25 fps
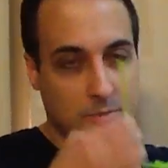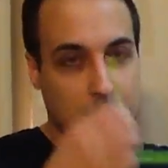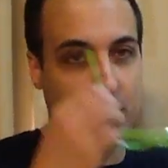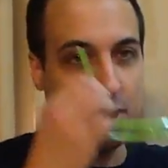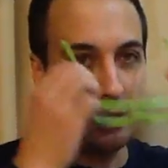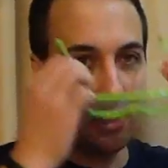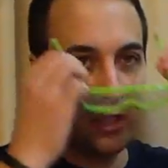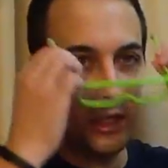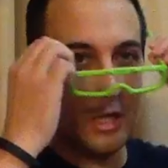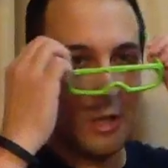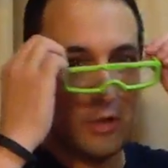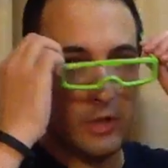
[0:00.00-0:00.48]

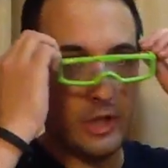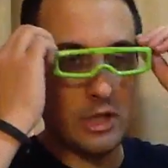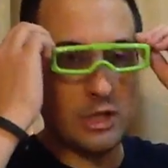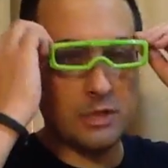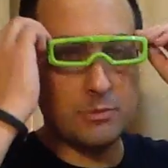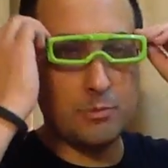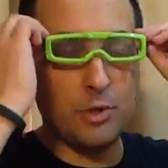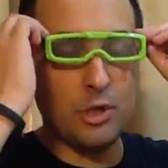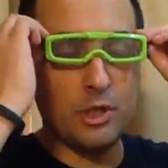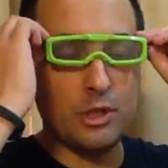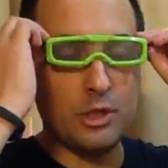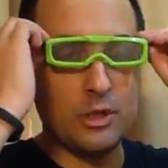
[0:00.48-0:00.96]
but you
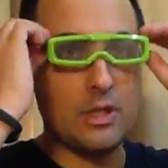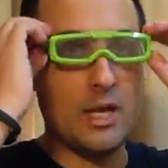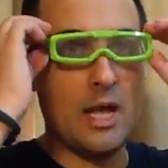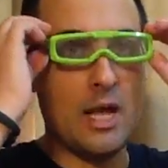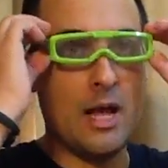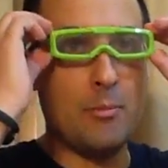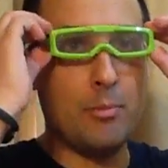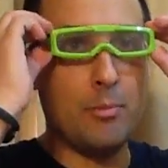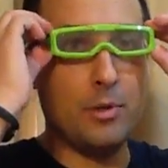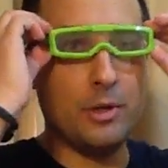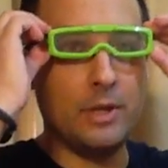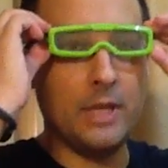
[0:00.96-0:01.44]
just
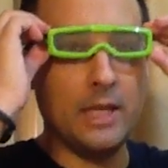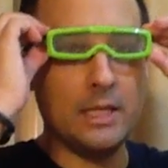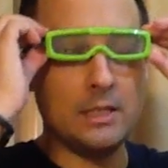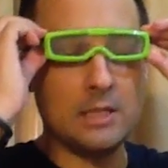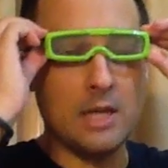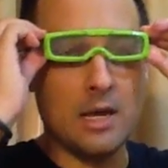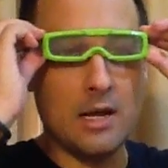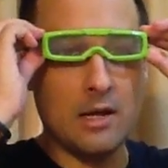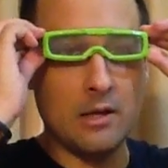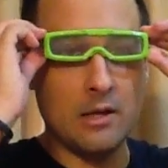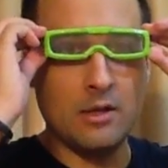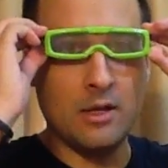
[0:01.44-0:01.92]
put these
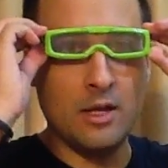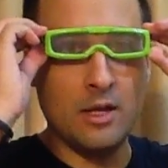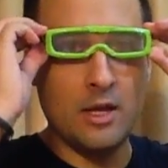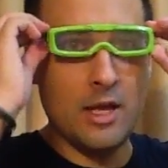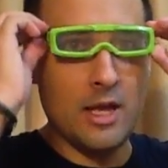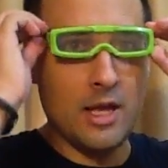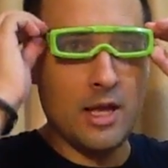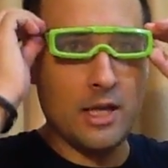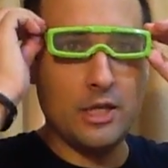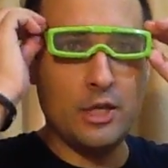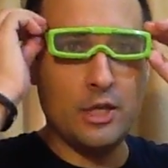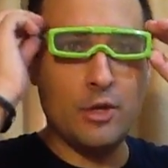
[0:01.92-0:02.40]
on.
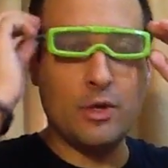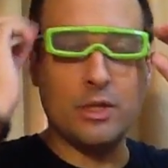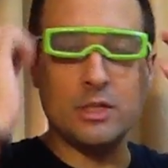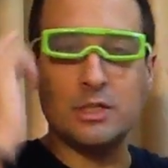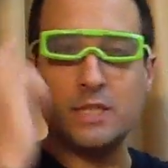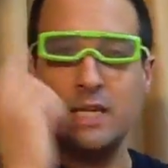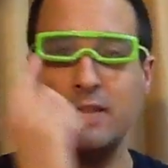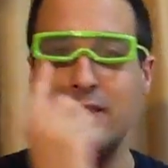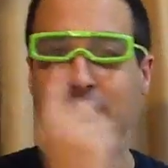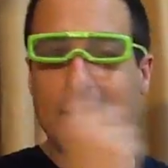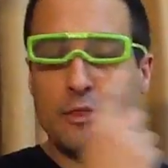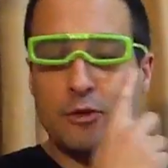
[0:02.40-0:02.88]
You can
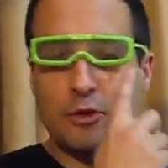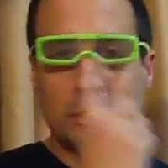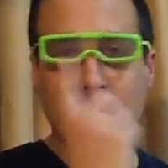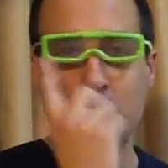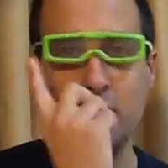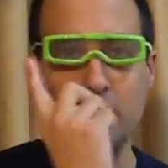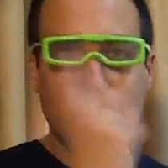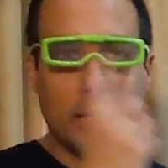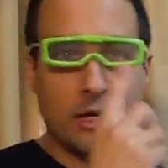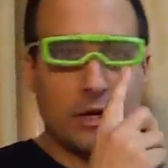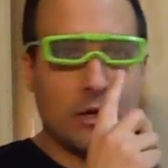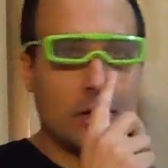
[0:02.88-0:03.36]
see that they're
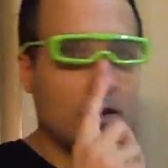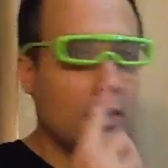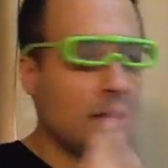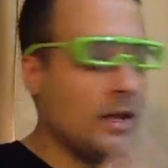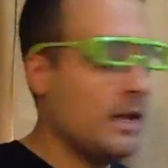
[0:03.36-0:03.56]
clear,